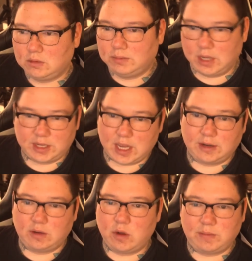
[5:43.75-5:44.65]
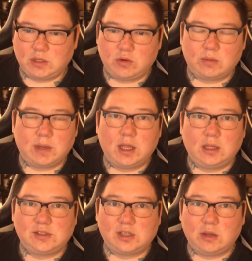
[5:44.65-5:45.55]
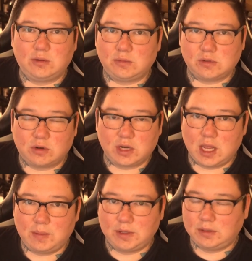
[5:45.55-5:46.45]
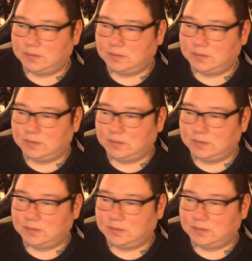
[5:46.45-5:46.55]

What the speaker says: But again, I won't be talking about it, so it was not gonna happen.